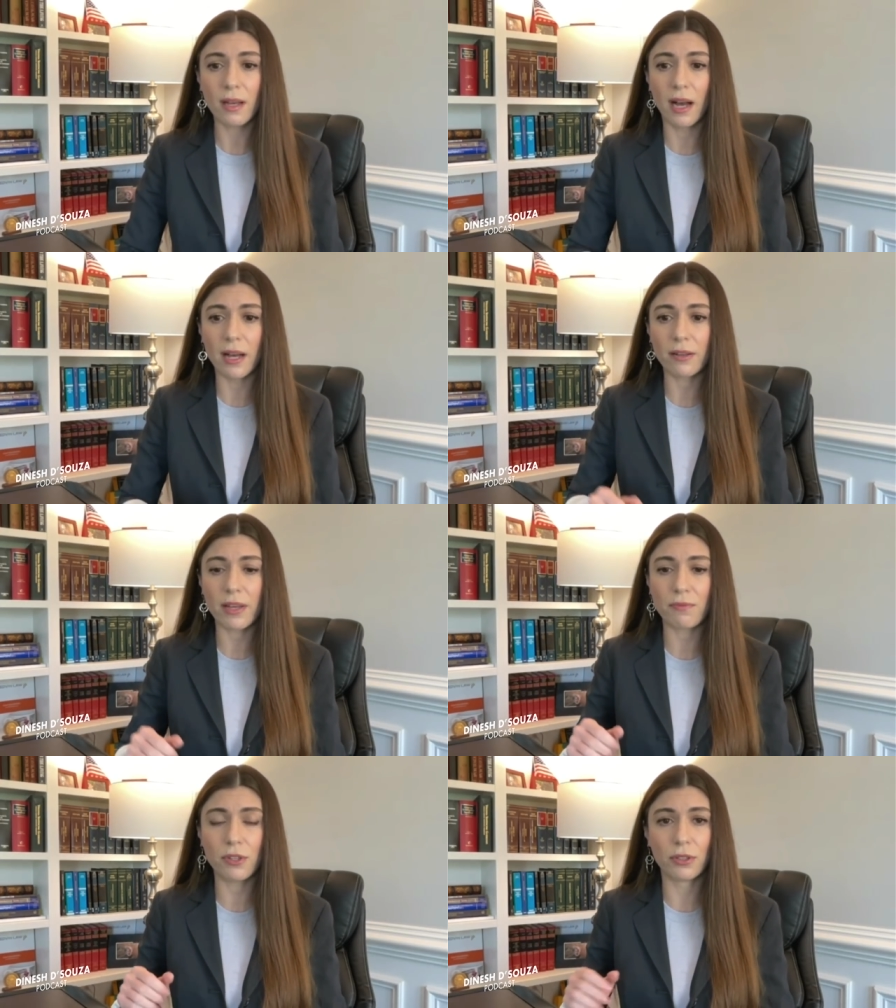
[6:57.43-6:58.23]

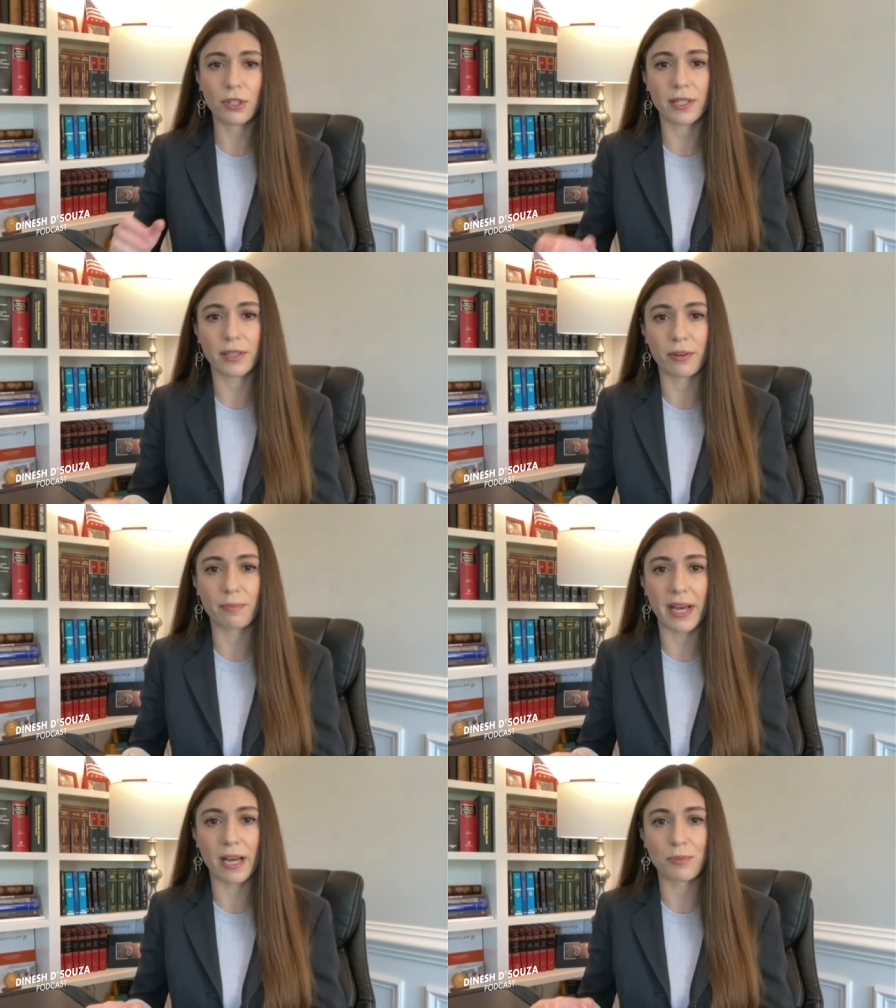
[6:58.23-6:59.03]
If you look at
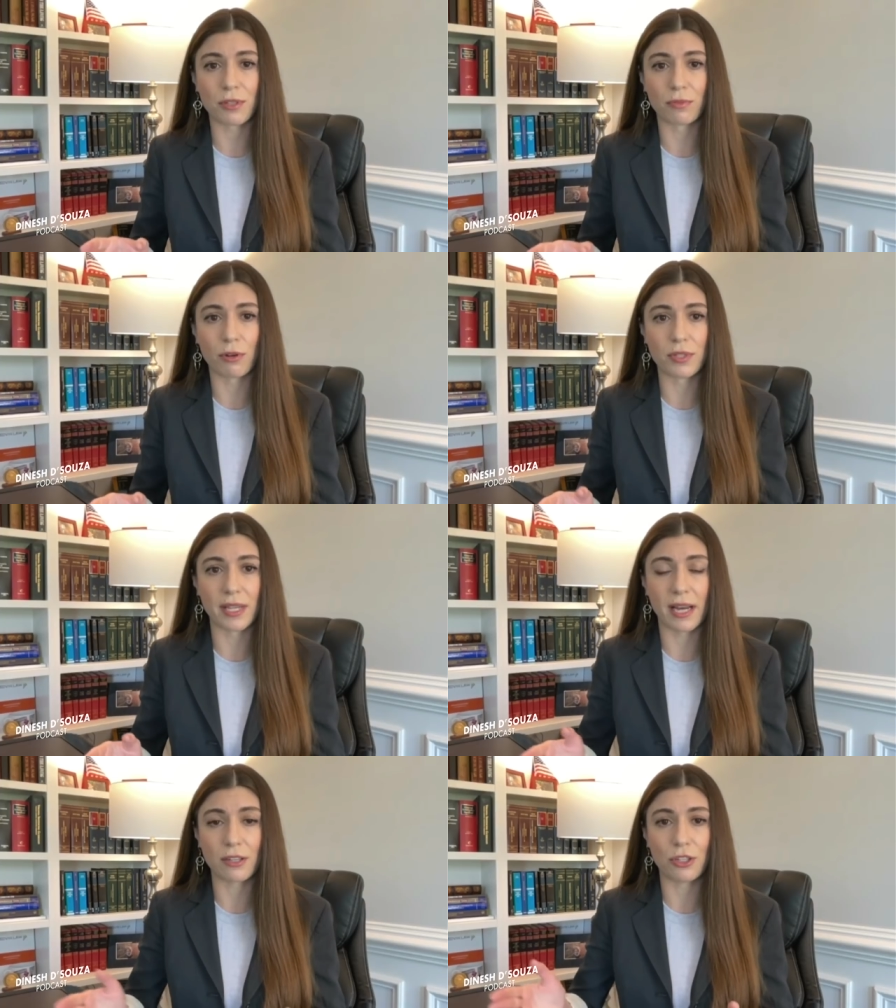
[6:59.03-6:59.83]
their maps and roads,
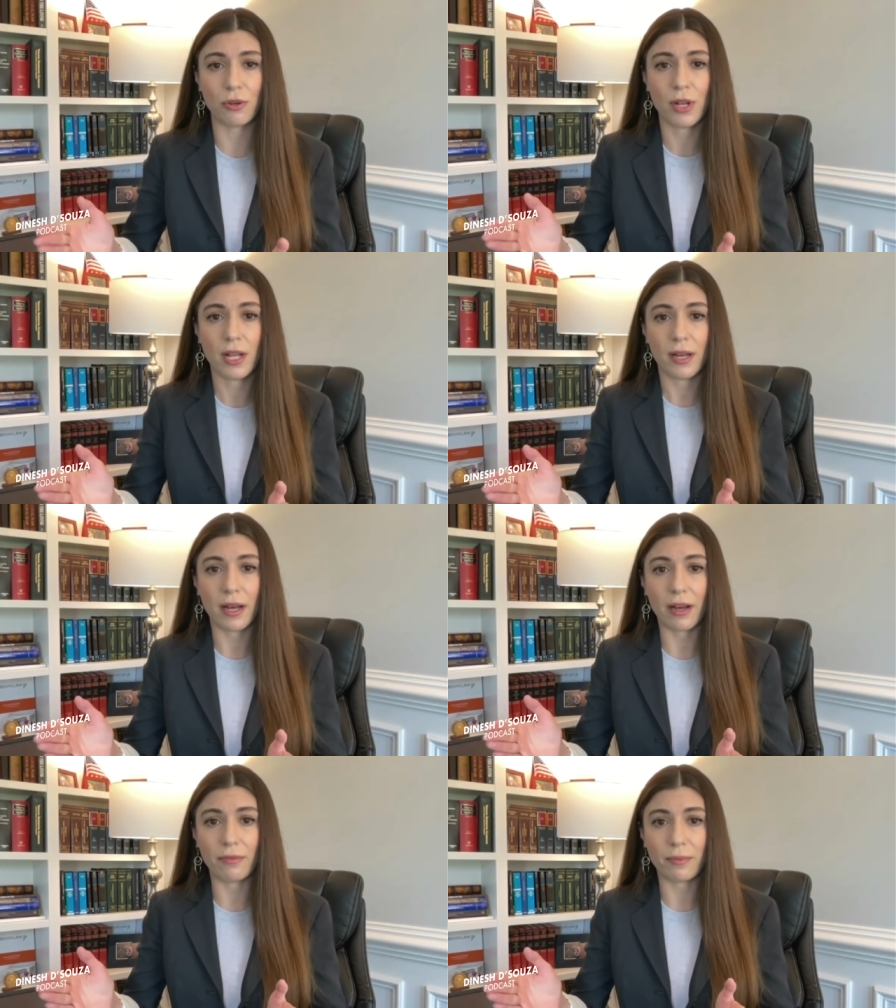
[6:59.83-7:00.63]
they had to
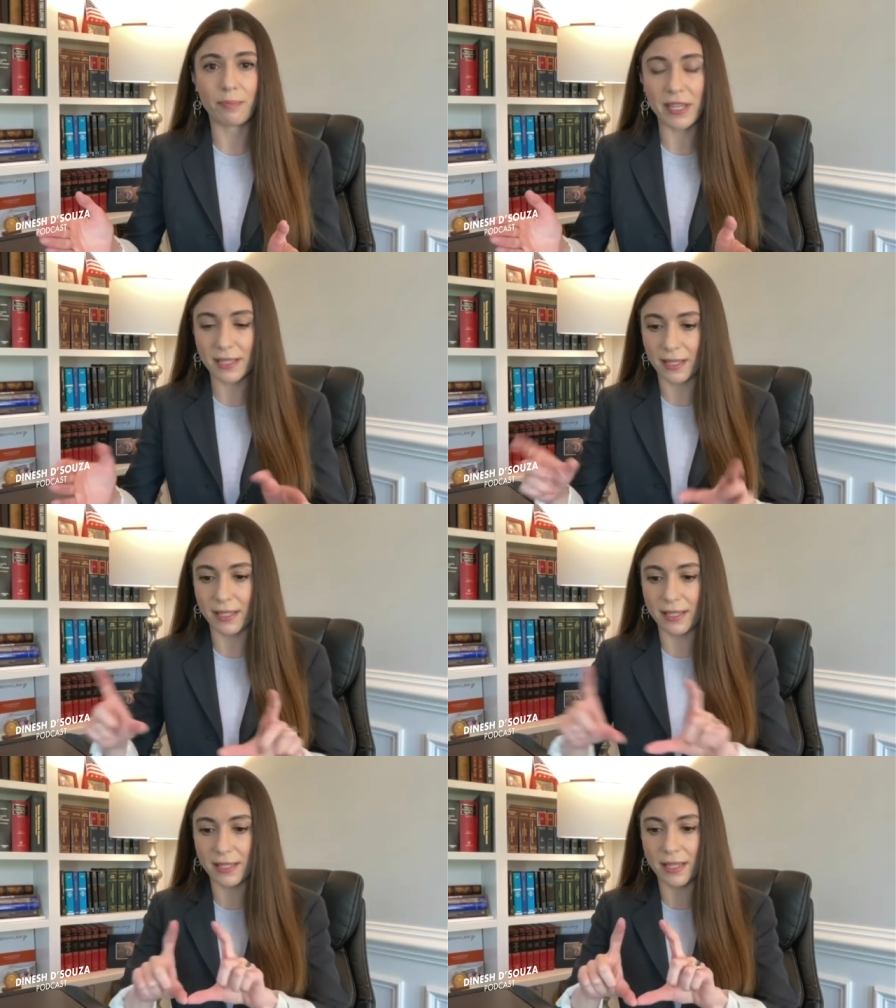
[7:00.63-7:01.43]

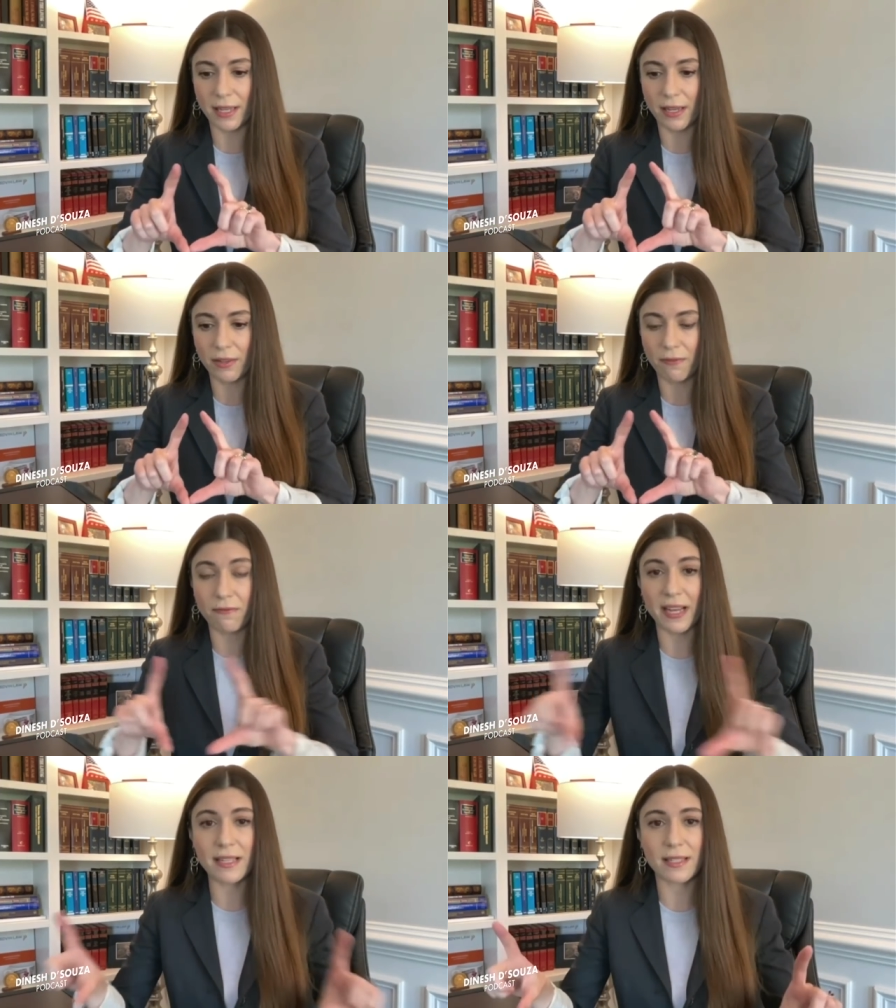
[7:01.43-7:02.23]
basically see
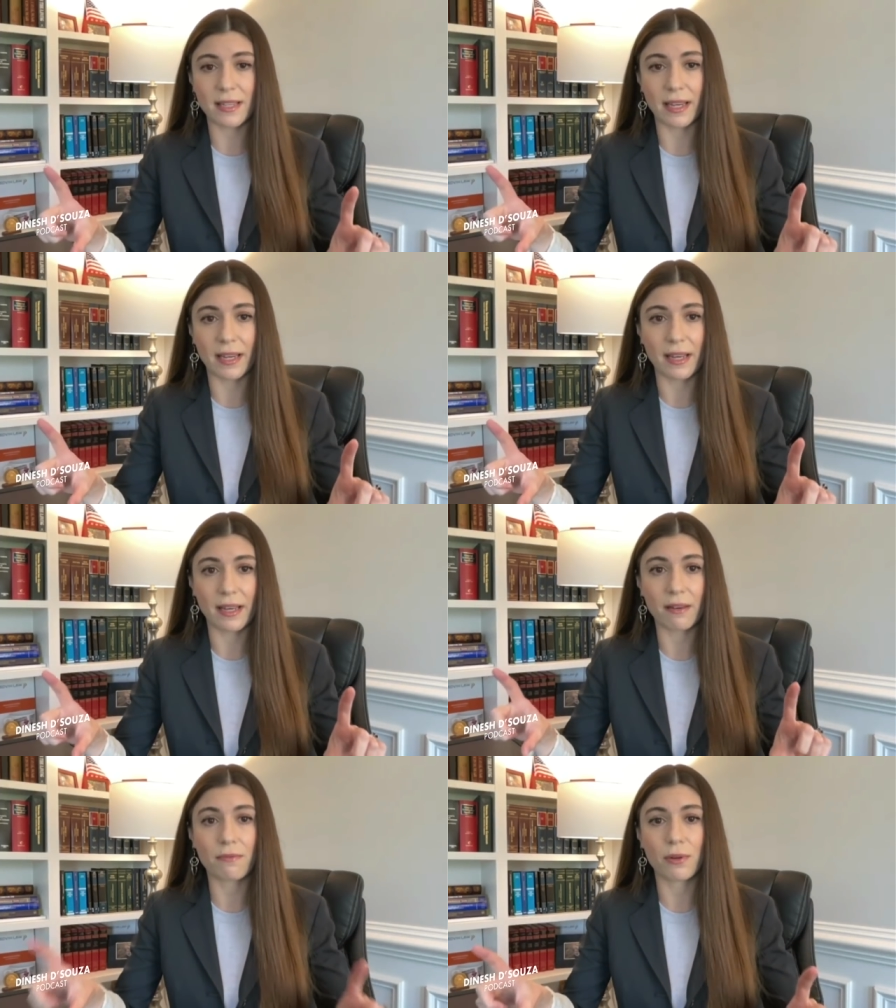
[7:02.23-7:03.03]
fencing
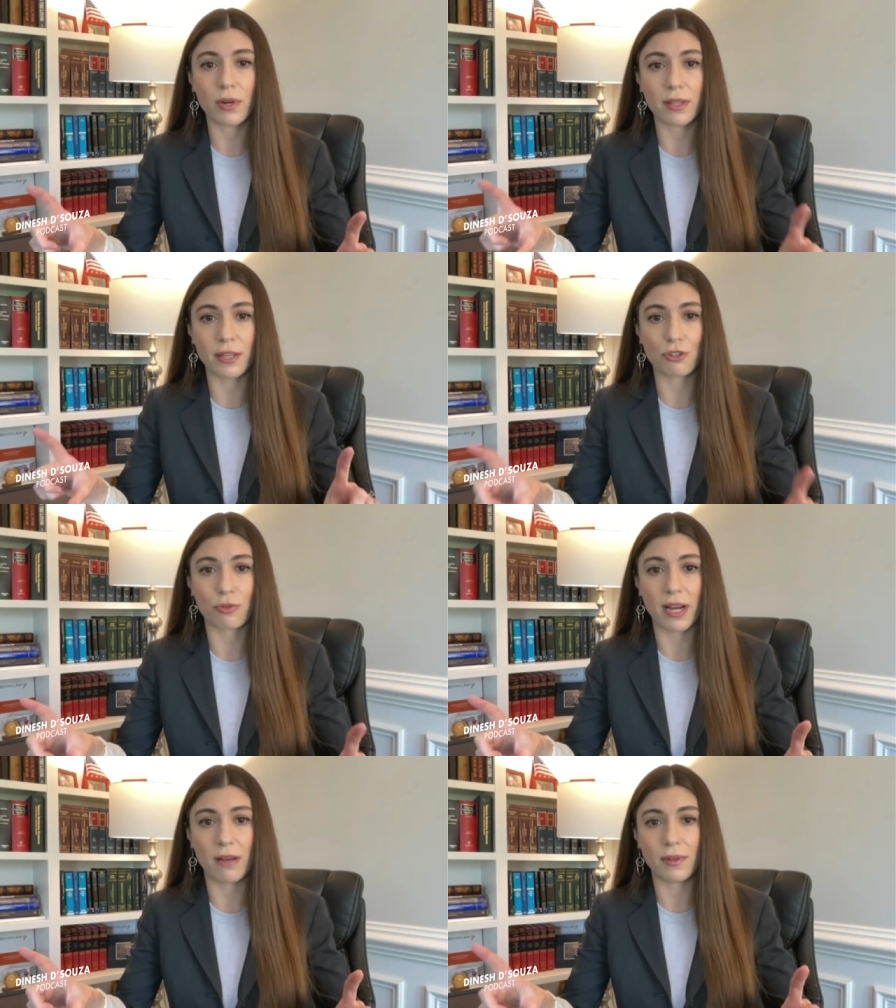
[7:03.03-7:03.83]
everywhere they
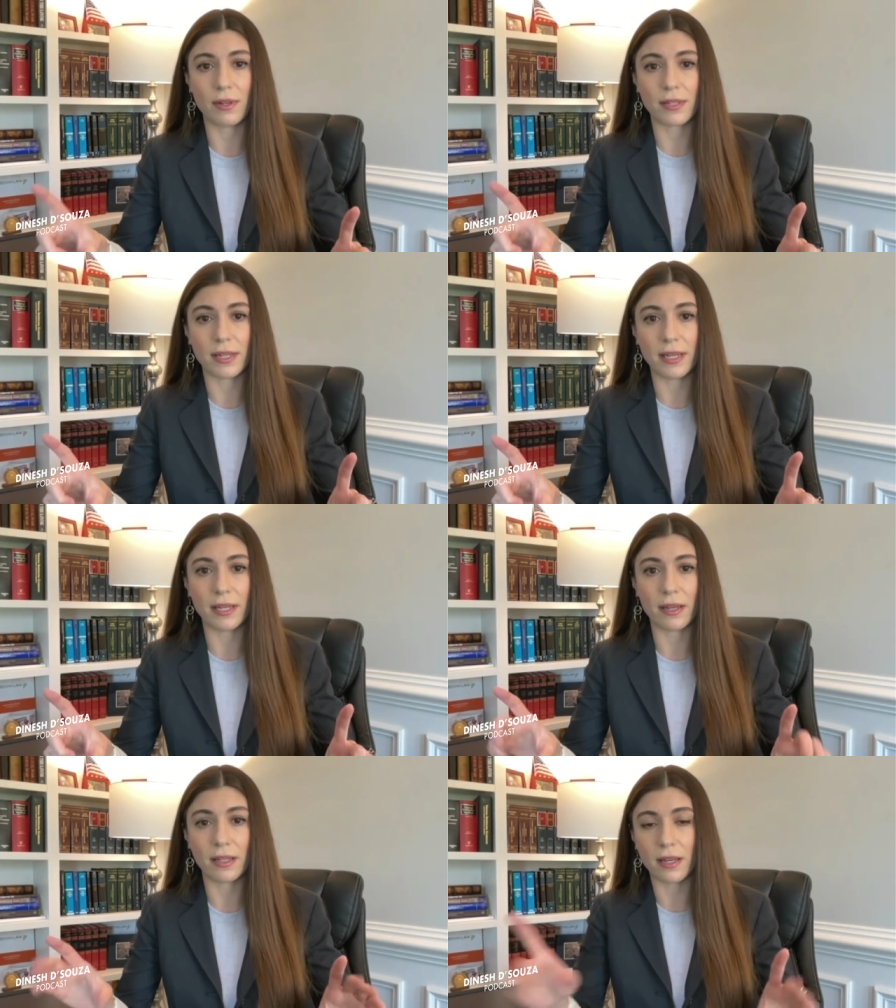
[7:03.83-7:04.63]
traveled in a